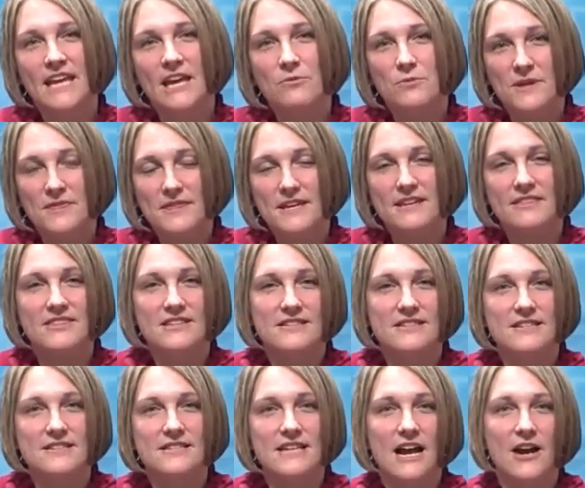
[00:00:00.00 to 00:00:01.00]
And we think
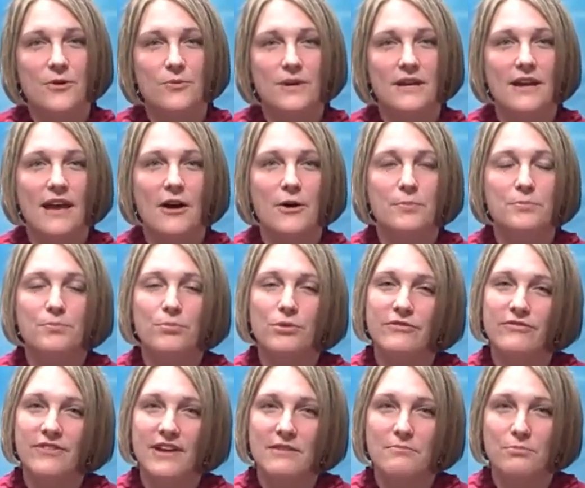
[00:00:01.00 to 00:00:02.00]
this is how we help
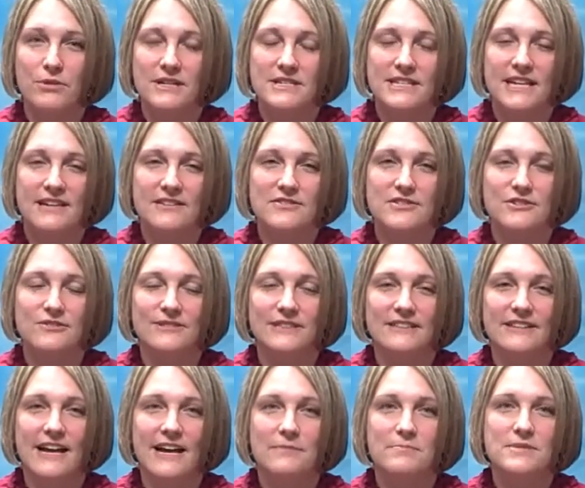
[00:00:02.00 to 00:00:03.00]
prevent breast cancer
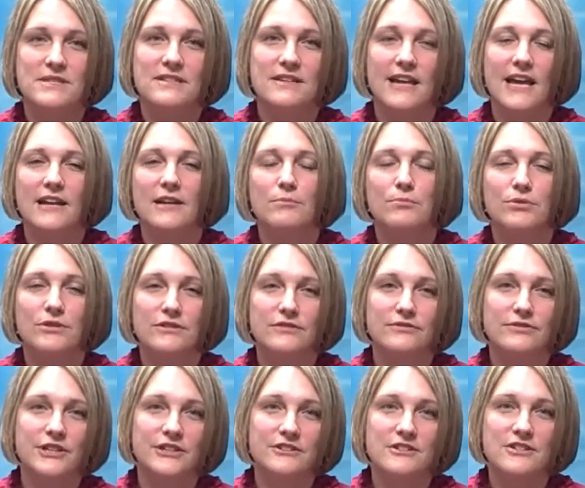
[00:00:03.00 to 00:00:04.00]
relapse and
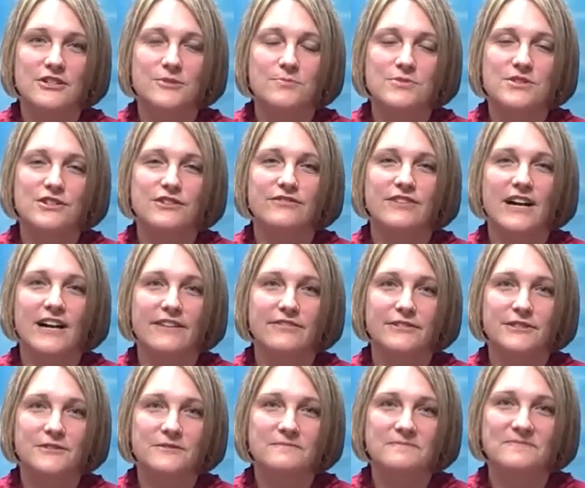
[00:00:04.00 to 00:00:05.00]
improve long term
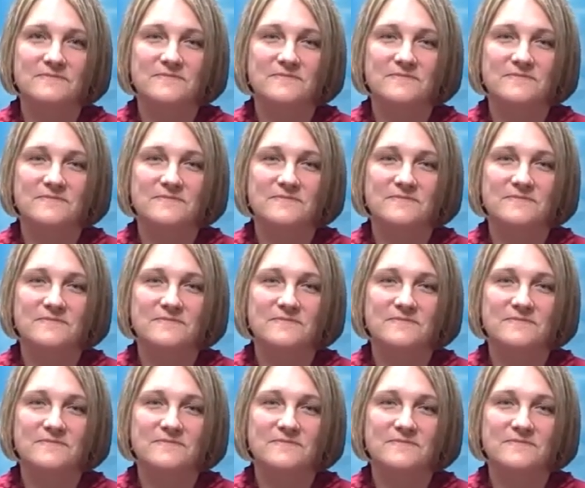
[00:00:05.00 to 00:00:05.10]
survival.